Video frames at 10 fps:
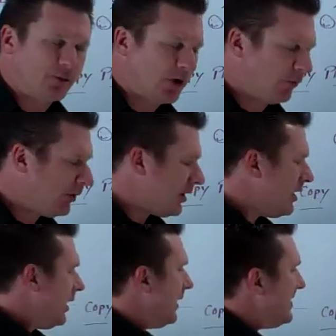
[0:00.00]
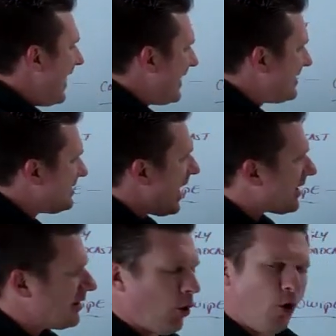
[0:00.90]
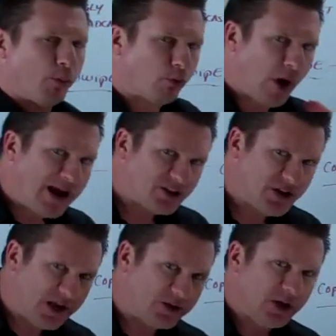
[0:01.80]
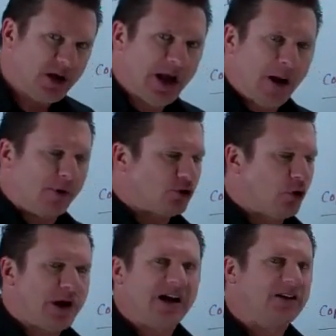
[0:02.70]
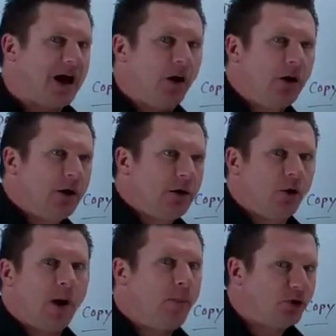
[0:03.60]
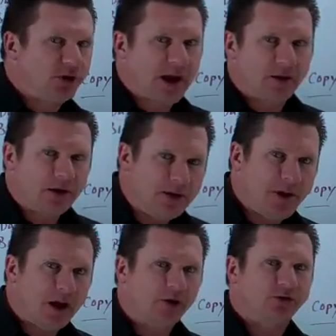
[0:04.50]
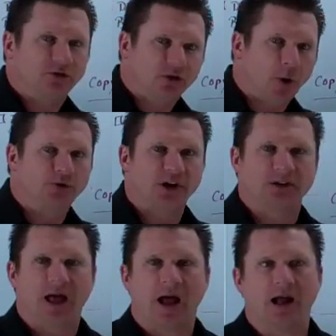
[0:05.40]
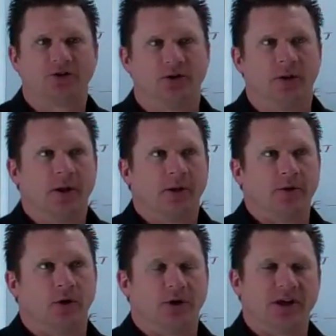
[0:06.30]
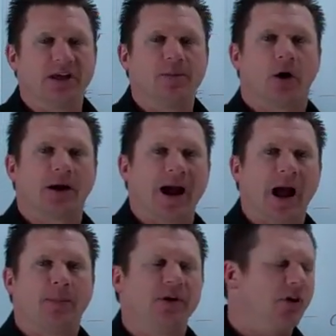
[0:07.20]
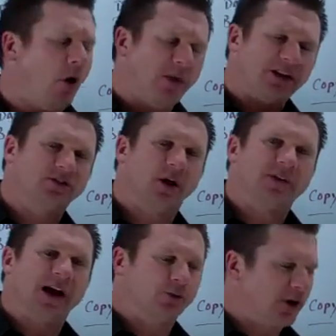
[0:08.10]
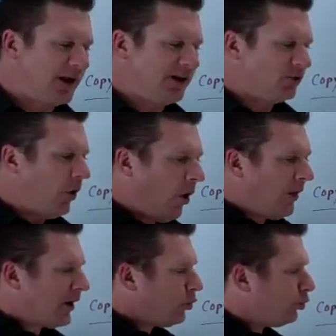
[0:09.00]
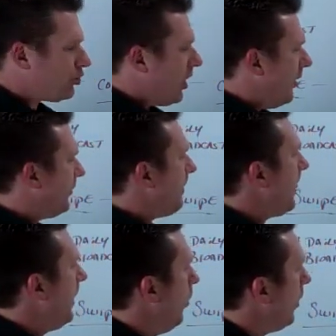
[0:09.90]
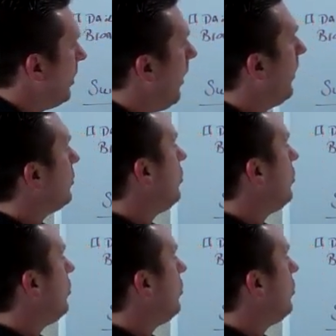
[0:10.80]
We're going to really dissect the whole process. I'm going to show you guys how, you know, I put together emails and subject lines and, you know, the email copy, all that stuff, guys. We're going to get into all that cool stuff. I'm going to